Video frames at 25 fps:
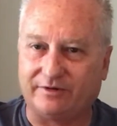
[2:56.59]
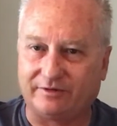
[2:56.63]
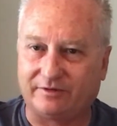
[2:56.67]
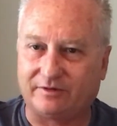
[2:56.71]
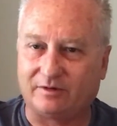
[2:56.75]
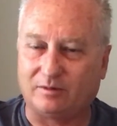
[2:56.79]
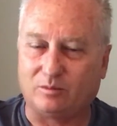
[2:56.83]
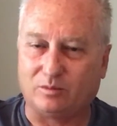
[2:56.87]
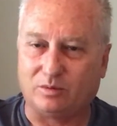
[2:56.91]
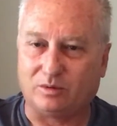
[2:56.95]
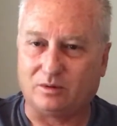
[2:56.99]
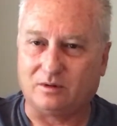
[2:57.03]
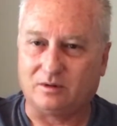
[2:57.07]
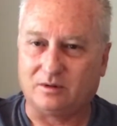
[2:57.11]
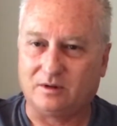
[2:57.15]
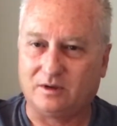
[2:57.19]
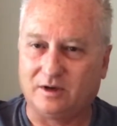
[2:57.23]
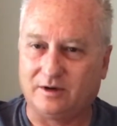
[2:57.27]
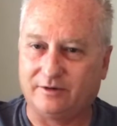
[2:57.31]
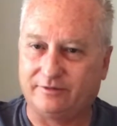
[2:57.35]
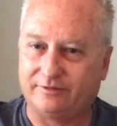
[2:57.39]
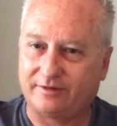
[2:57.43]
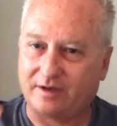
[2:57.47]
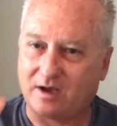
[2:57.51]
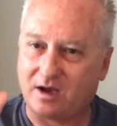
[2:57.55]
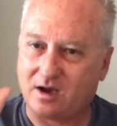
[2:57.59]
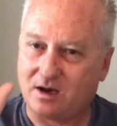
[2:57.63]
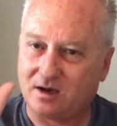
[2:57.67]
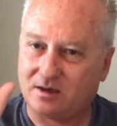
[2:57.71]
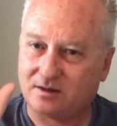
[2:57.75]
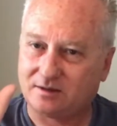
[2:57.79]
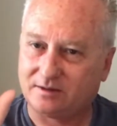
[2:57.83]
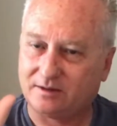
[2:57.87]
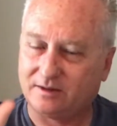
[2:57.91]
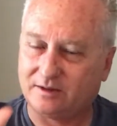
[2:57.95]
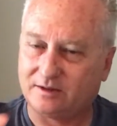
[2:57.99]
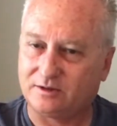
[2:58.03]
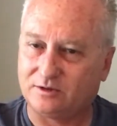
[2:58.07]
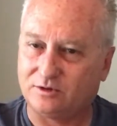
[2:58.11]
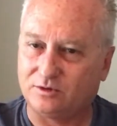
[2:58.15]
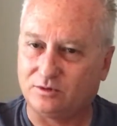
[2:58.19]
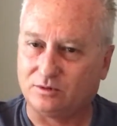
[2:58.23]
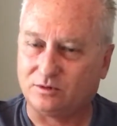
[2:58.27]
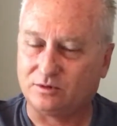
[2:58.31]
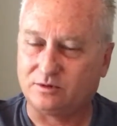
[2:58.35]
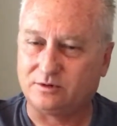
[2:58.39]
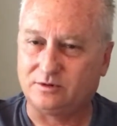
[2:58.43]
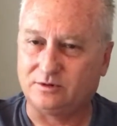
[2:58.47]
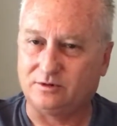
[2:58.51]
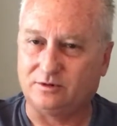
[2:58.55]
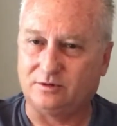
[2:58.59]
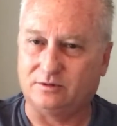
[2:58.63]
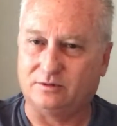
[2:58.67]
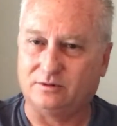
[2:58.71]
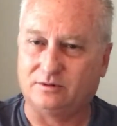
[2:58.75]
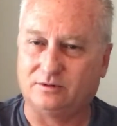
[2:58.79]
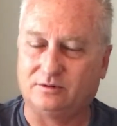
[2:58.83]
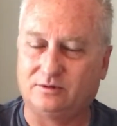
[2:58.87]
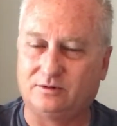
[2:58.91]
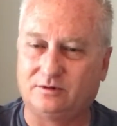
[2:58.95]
simple. If the house next door to you